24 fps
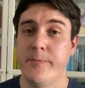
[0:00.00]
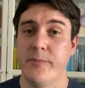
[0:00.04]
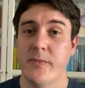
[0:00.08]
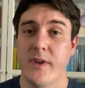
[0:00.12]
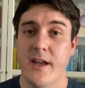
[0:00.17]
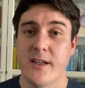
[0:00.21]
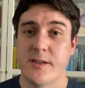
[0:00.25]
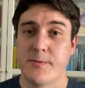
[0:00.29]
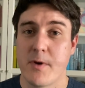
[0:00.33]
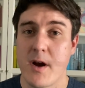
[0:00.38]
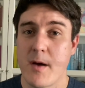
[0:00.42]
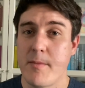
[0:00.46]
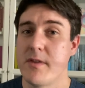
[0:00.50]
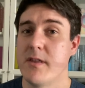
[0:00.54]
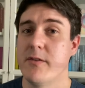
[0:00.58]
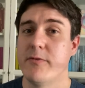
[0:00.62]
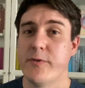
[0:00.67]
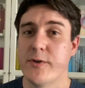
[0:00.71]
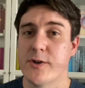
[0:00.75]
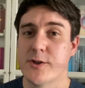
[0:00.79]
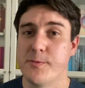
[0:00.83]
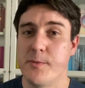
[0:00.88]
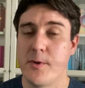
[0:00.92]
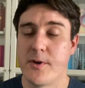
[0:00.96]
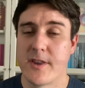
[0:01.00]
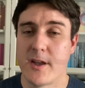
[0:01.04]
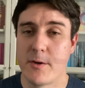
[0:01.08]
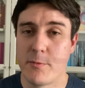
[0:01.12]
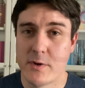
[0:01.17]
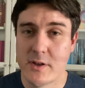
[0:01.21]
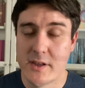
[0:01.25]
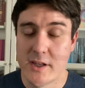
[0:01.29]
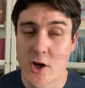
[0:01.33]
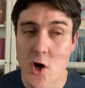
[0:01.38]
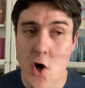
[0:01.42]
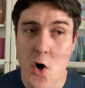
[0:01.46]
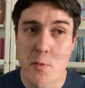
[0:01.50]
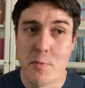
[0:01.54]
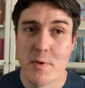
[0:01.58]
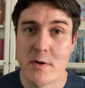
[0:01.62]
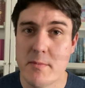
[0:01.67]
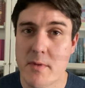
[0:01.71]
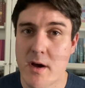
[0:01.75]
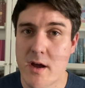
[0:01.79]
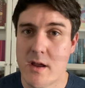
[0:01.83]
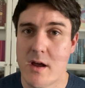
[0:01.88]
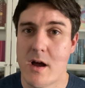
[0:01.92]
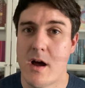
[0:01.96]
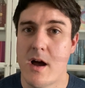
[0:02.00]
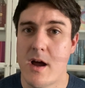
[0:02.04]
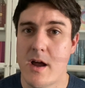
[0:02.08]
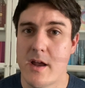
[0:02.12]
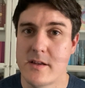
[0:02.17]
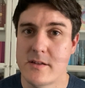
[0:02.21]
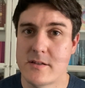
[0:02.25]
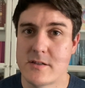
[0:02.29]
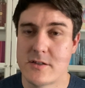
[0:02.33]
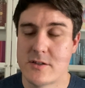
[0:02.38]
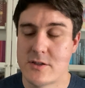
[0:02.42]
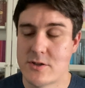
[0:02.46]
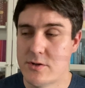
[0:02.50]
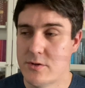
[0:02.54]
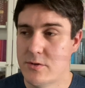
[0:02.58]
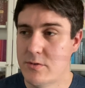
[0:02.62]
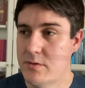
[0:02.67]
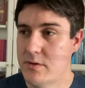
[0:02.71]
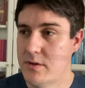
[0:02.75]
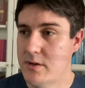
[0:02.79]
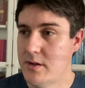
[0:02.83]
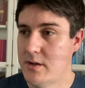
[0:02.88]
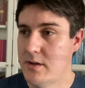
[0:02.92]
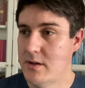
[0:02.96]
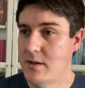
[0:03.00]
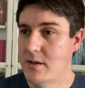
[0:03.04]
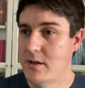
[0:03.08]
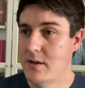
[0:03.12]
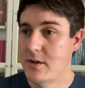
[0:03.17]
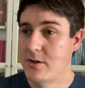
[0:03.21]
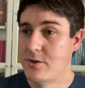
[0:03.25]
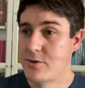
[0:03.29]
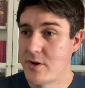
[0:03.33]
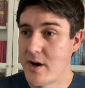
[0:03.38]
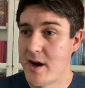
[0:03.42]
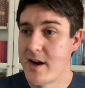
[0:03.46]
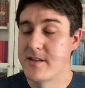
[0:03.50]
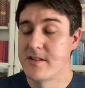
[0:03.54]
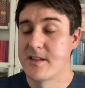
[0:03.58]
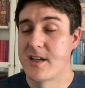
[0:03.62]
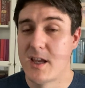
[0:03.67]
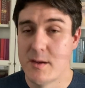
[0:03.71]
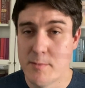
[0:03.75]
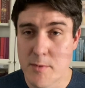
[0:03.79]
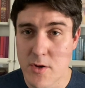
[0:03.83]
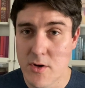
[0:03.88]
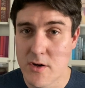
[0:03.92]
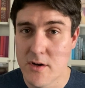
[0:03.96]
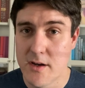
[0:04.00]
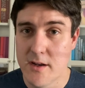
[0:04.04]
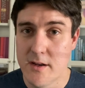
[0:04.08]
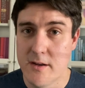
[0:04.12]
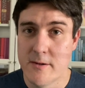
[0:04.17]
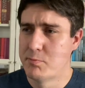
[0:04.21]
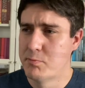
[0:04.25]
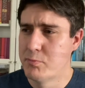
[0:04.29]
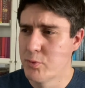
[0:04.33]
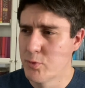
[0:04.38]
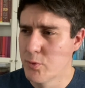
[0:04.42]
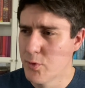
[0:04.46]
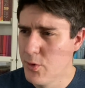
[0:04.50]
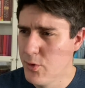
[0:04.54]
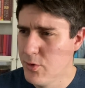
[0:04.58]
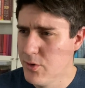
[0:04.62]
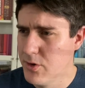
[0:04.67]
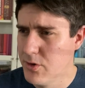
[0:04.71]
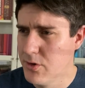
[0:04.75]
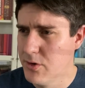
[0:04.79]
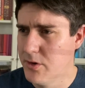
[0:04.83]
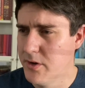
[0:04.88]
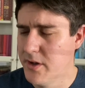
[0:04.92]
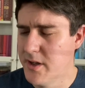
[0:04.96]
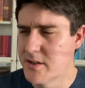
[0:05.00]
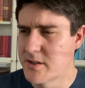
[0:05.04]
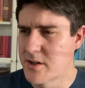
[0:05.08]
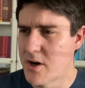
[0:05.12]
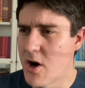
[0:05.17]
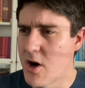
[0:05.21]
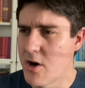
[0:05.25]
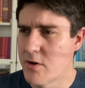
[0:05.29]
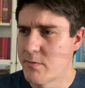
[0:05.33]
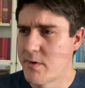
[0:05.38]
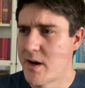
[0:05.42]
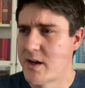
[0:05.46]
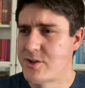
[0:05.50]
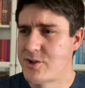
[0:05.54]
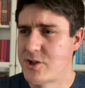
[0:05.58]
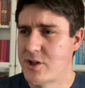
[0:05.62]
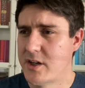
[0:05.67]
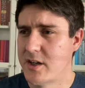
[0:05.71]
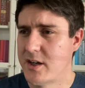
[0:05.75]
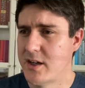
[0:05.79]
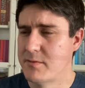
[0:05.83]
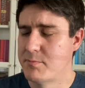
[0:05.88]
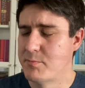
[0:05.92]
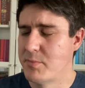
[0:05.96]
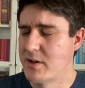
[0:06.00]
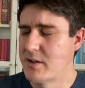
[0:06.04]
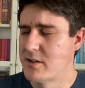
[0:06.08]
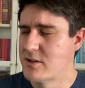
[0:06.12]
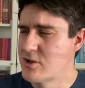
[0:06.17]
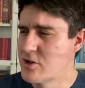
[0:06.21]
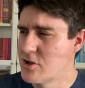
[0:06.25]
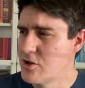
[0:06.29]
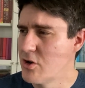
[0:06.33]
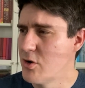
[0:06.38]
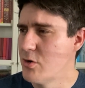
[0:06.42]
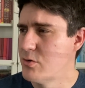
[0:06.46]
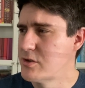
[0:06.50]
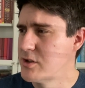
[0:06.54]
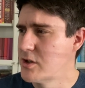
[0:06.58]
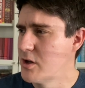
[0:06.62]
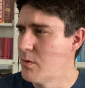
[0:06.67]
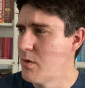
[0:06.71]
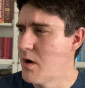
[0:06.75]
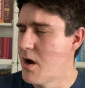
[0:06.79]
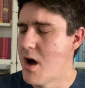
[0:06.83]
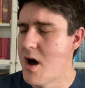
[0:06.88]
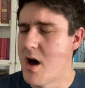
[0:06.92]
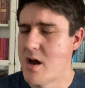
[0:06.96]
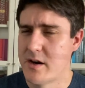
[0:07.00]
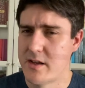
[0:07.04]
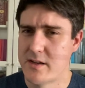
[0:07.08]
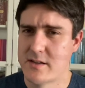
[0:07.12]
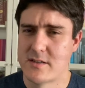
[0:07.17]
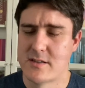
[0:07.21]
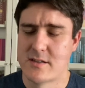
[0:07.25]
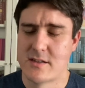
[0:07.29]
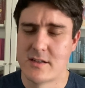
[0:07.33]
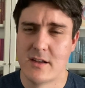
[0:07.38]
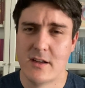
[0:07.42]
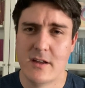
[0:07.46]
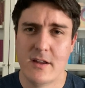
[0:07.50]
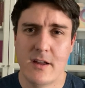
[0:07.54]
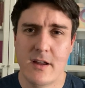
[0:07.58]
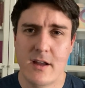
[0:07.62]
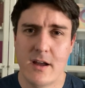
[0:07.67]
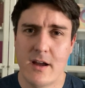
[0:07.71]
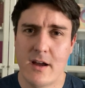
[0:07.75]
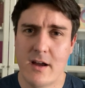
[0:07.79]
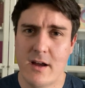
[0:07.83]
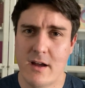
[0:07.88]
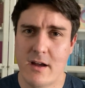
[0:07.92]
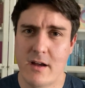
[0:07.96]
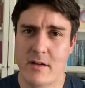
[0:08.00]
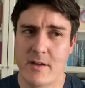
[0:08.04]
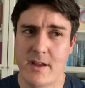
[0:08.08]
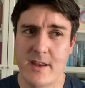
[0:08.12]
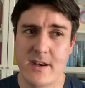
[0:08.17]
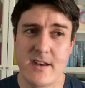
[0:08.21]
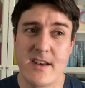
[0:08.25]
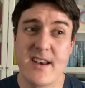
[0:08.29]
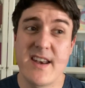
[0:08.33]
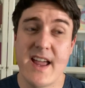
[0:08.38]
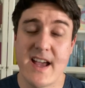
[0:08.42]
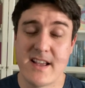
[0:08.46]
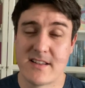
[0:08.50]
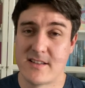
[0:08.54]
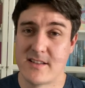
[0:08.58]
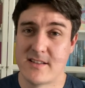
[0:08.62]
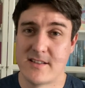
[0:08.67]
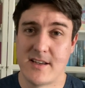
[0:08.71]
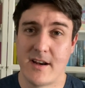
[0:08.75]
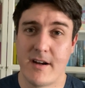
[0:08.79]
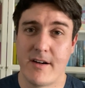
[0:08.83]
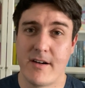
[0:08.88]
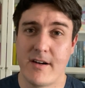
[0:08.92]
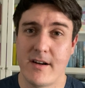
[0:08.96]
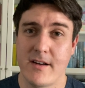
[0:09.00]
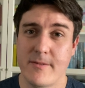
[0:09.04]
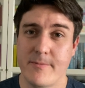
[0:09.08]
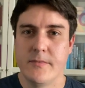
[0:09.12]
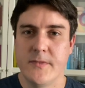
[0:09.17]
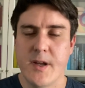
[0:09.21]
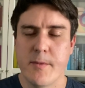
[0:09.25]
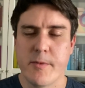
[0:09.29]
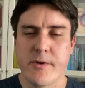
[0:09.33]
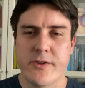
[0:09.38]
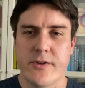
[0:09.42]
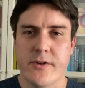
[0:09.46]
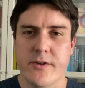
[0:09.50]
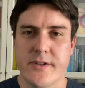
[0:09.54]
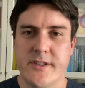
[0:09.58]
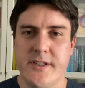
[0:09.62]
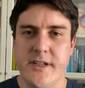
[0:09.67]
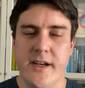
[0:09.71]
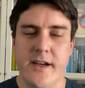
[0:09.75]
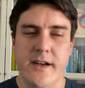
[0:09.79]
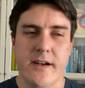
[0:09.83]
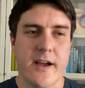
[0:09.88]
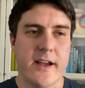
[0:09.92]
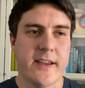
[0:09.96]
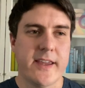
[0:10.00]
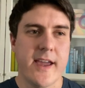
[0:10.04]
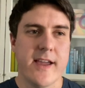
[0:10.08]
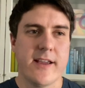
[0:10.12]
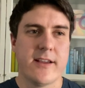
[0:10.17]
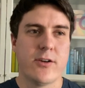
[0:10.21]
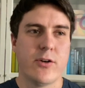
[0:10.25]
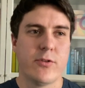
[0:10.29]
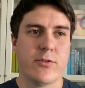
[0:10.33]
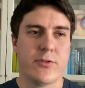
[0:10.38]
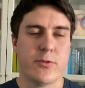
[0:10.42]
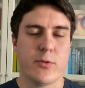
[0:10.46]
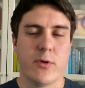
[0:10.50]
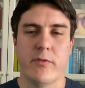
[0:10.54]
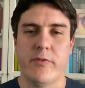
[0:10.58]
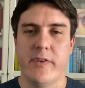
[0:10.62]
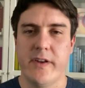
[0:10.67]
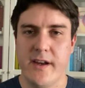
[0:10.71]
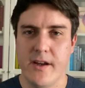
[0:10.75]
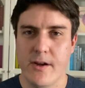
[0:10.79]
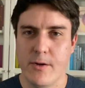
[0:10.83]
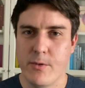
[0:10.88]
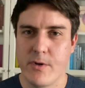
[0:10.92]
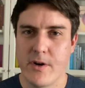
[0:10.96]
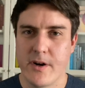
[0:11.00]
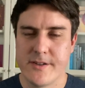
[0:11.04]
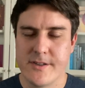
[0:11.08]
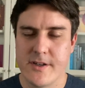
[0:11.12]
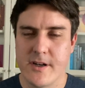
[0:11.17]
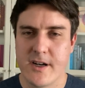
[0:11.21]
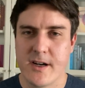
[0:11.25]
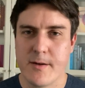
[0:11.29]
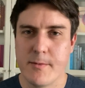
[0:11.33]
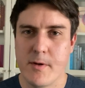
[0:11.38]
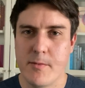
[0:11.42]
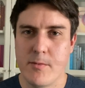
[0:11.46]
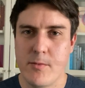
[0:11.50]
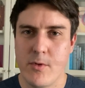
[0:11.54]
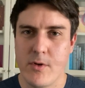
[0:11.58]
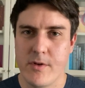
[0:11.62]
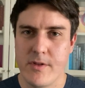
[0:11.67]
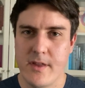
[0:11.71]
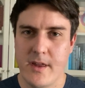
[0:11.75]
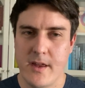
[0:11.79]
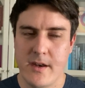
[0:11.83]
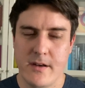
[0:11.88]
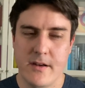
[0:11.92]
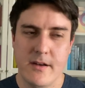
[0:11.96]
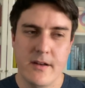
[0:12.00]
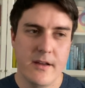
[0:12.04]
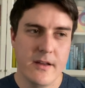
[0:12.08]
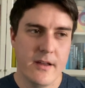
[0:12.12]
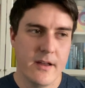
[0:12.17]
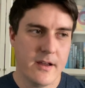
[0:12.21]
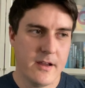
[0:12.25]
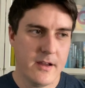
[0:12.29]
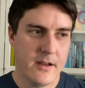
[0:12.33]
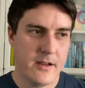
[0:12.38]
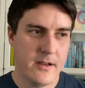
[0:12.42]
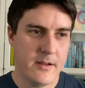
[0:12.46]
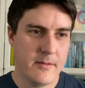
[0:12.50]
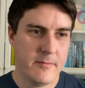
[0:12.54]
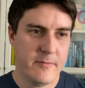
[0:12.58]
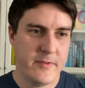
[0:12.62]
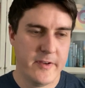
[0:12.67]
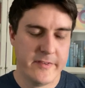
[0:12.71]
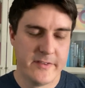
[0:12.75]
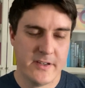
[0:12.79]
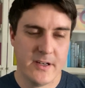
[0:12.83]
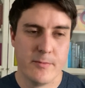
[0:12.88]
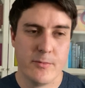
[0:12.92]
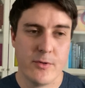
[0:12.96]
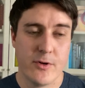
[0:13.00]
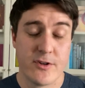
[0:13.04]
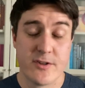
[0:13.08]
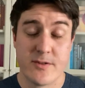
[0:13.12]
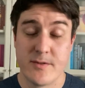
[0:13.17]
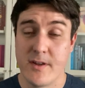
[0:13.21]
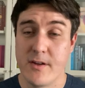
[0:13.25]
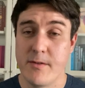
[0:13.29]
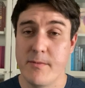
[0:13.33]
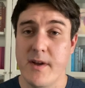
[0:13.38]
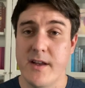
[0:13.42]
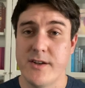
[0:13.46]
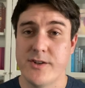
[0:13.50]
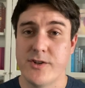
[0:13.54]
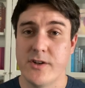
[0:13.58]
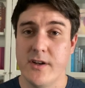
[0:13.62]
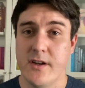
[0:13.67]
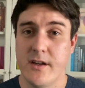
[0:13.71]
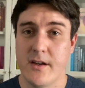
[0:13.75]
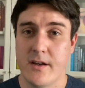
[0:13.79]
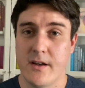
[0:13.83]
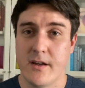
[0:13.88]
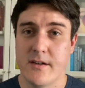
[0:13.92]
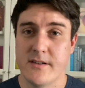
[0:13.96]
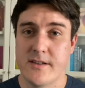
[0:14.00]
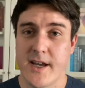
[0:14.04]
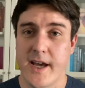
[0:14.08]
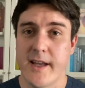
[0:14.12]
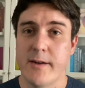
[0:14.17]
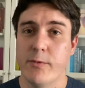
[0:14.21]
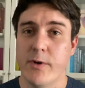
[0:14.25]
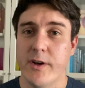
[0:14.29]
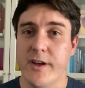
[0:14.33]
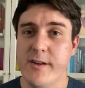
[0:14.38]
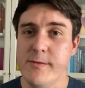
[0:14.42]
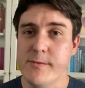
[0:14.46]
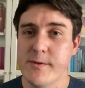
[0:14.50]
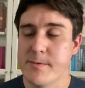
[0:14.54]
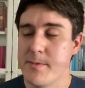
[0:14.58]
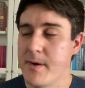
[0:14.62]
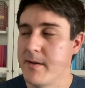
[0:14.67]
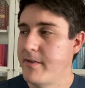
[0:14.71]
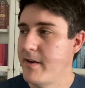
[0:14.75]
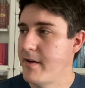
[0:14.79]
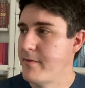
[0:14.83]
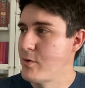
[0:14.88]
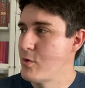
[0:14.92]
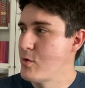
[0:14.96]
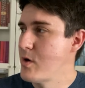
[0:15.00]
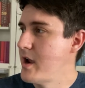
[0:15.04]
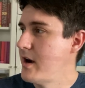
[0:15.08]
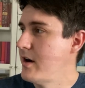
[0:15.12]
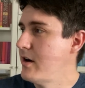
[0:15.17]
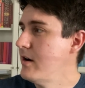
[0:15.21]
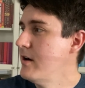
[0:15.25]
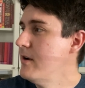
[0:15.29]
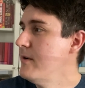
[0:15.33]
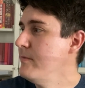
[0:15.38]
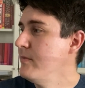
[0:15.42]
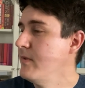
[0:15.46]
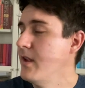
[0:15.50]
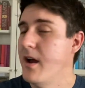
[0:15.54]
It's probably the first book that really opened my eyes to the trans community. Brutal, it's heart-wrenching, but it's so honest and necessary. Number 13, I can't go through a video where I talk about more than 15 books without mentioning Tad Williams, my favorite writer.